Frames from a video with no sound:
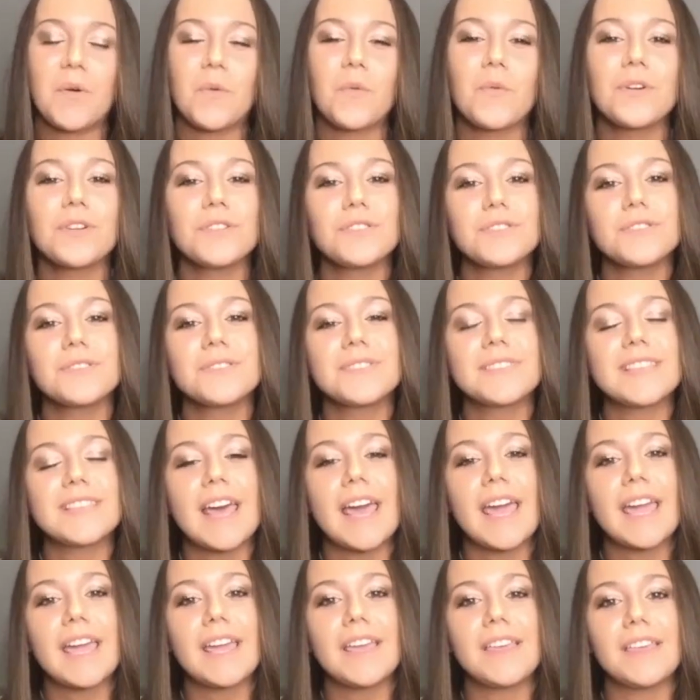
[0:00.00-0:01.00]
would you
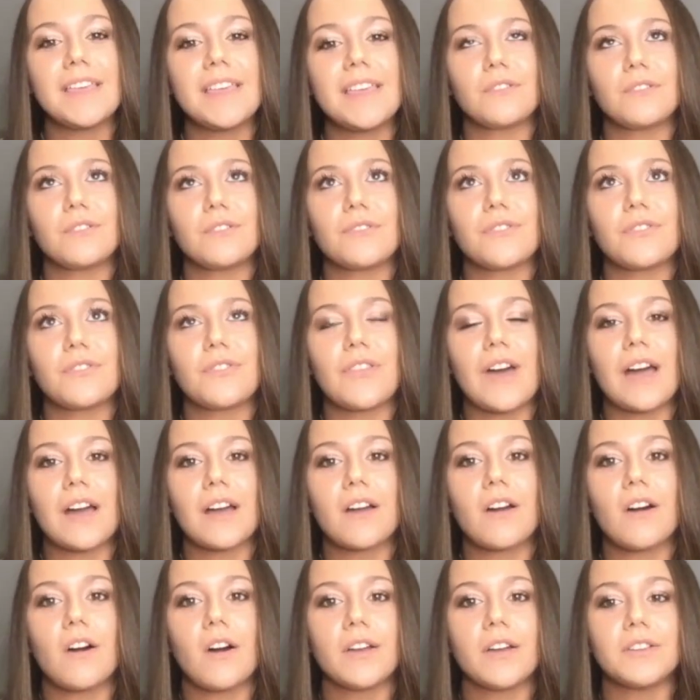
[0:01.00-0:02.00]
say
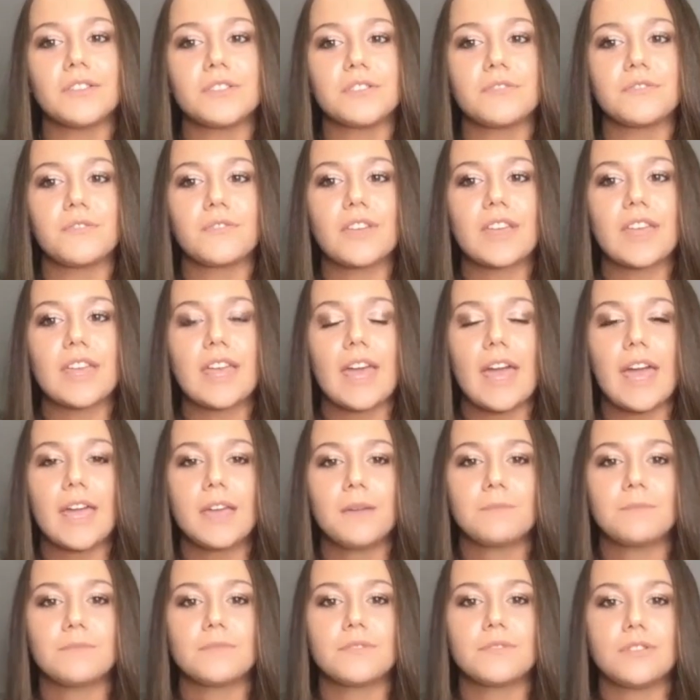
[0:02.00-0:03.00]
that kind of
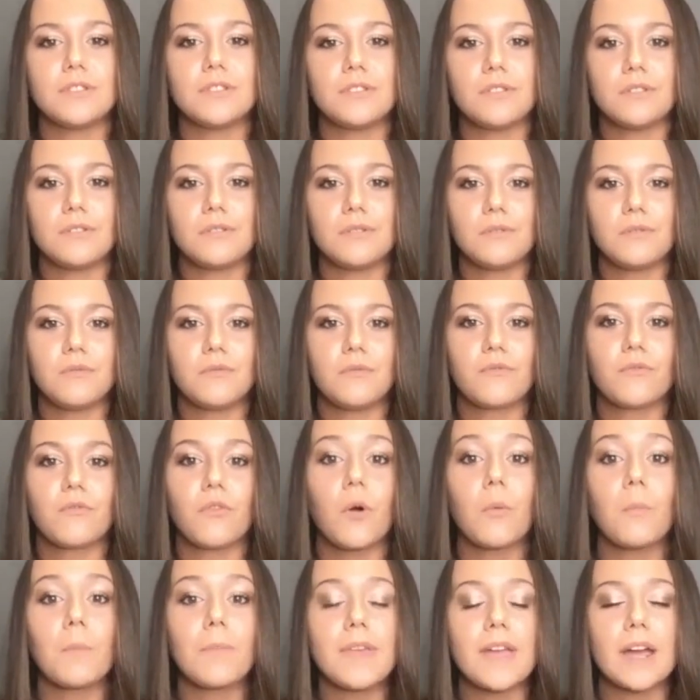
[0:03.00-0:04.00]
came to you
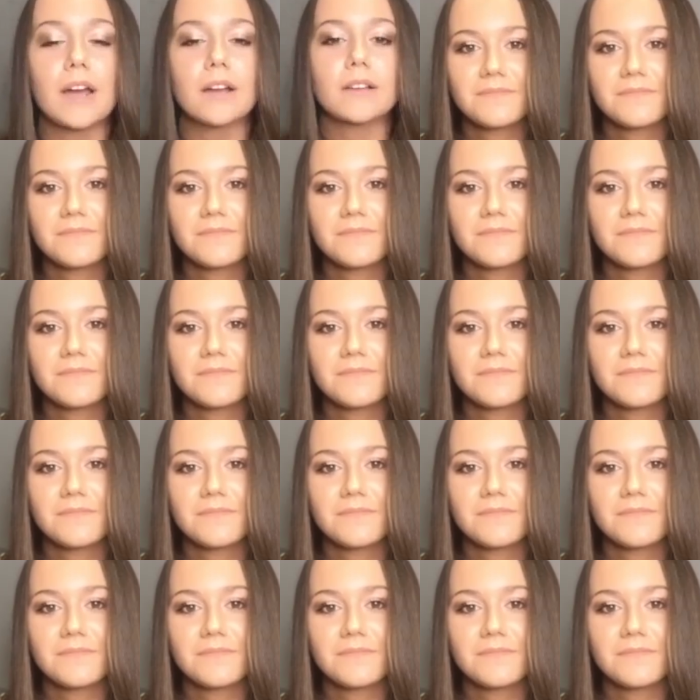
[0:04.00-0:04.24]
from the outside?